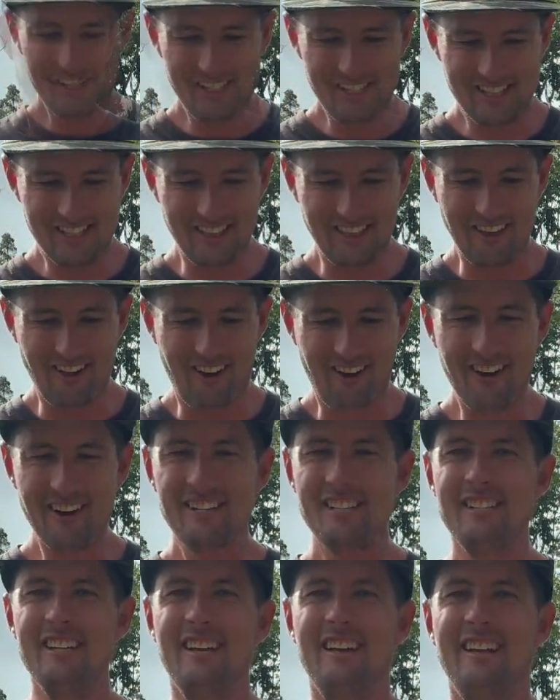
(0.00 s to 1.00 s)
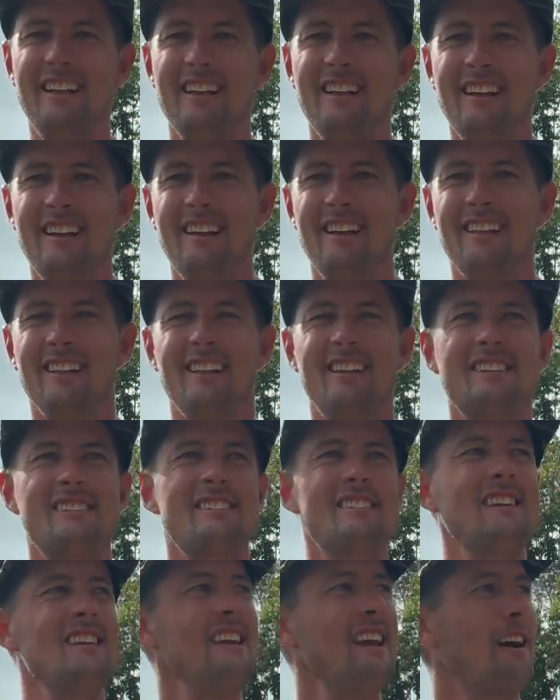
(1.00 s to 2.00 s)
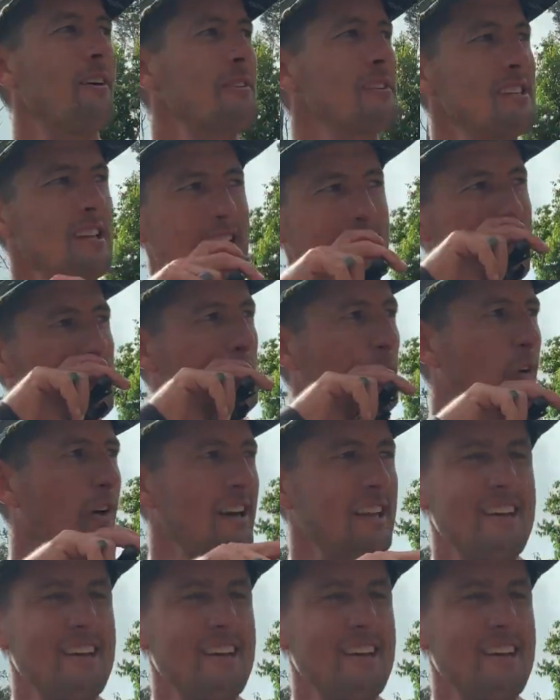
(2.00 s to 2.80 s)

just launched it. Let's see. I was at 20